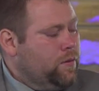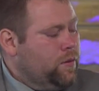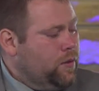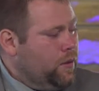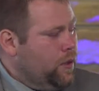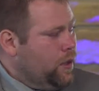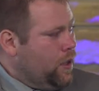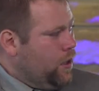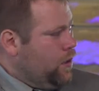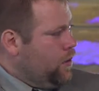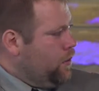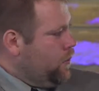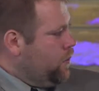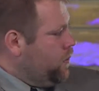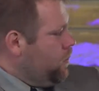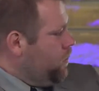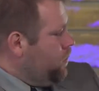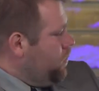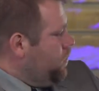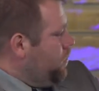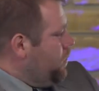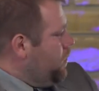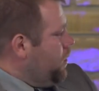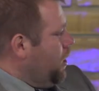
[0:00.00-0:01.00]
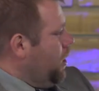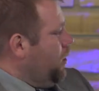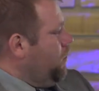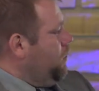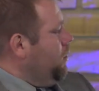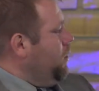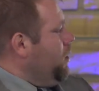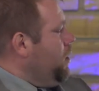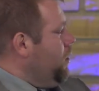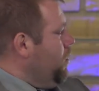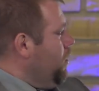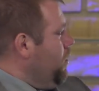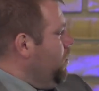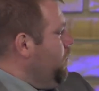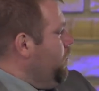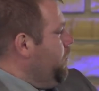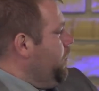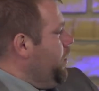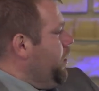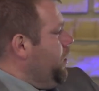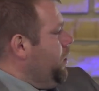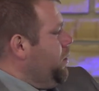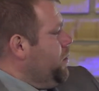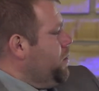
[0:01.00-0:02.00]
And I thought, well, I'll go
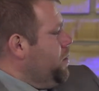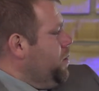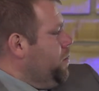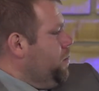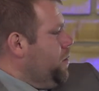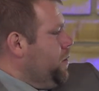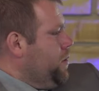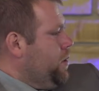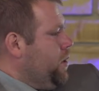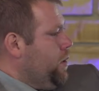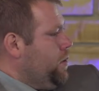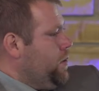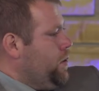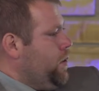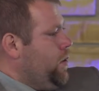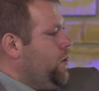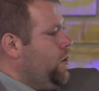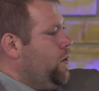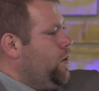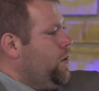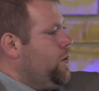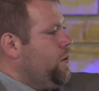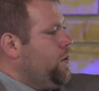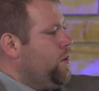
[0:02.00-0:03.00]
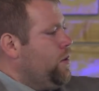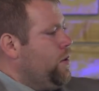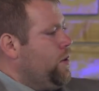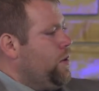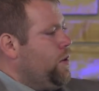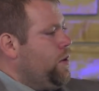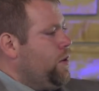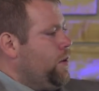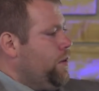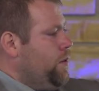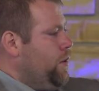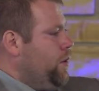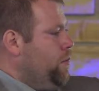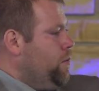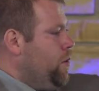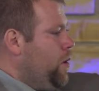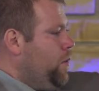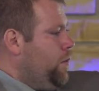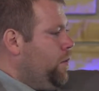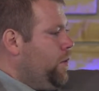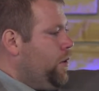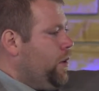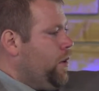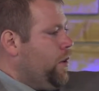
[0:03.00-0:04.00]
fellowship because I saw them
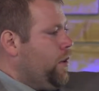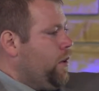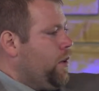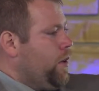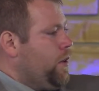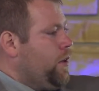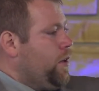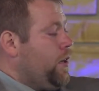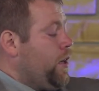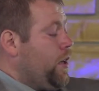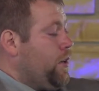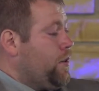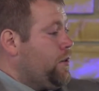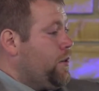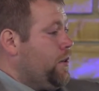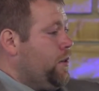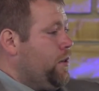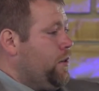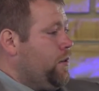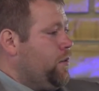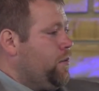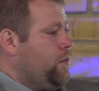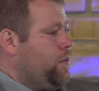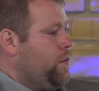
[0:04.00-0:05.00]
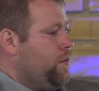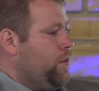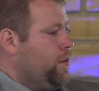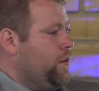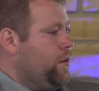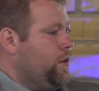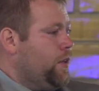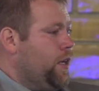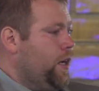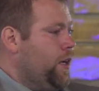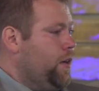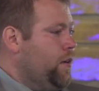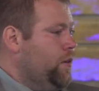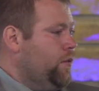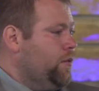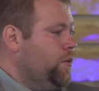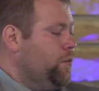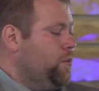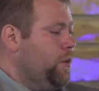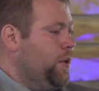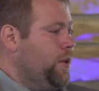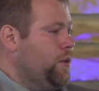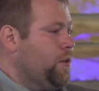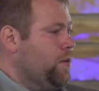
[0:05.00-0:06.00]
over there, and then I seen Dad on the
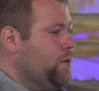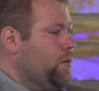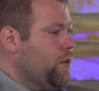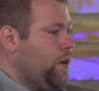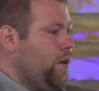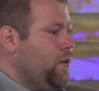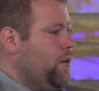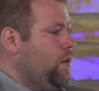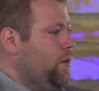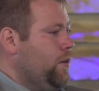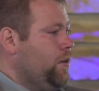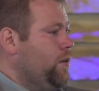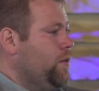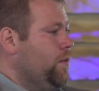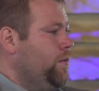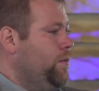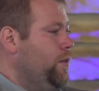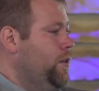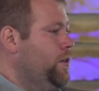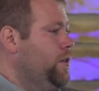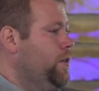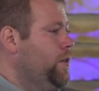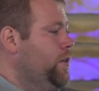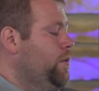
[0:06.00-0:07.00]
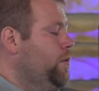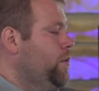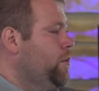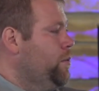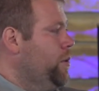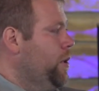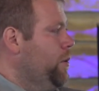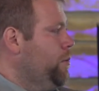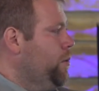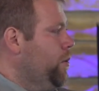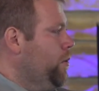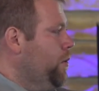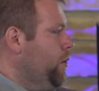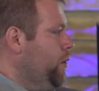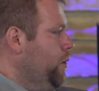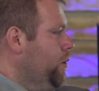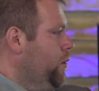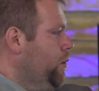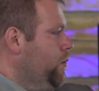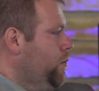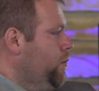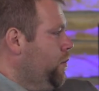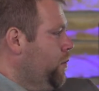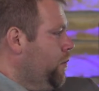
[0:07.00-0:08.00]
bleachers talking and visiting with people, and
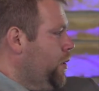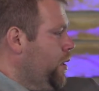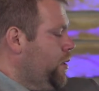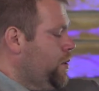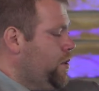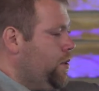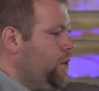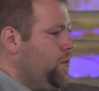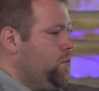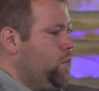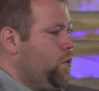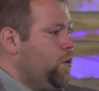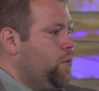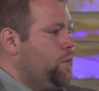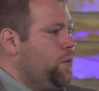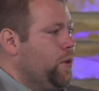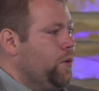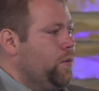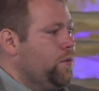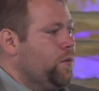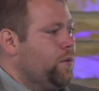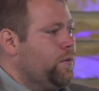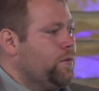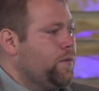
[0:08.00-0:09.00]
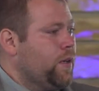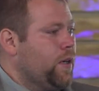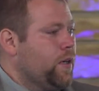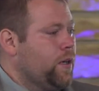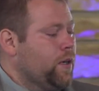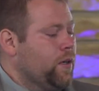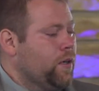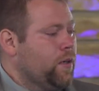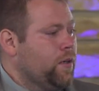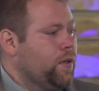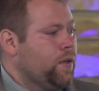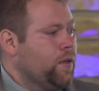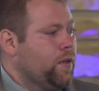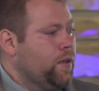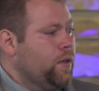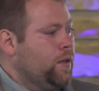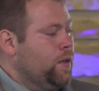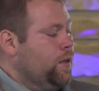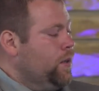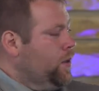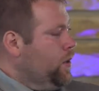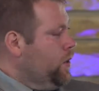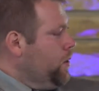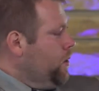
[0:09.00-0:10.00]
then the rest of them were building a fire.
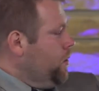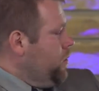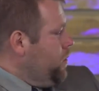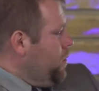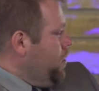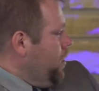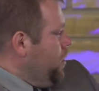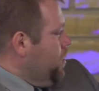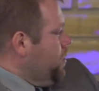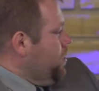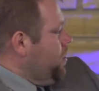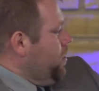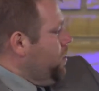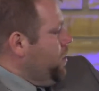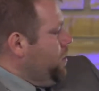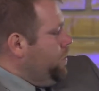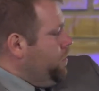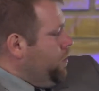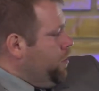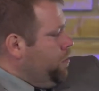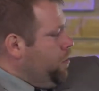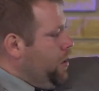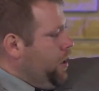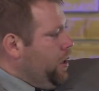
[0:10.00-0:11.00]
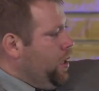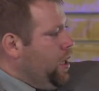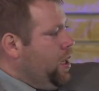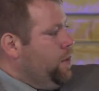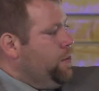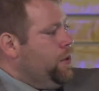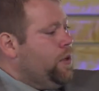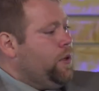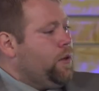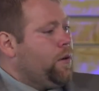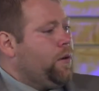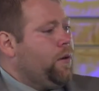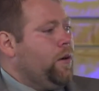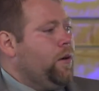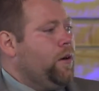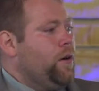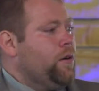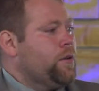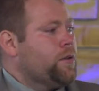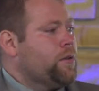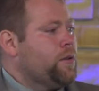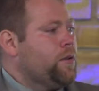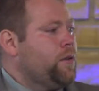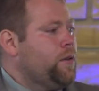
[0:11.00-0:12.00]
So I started from my cabin
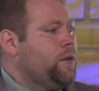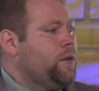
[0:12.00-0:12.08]
across.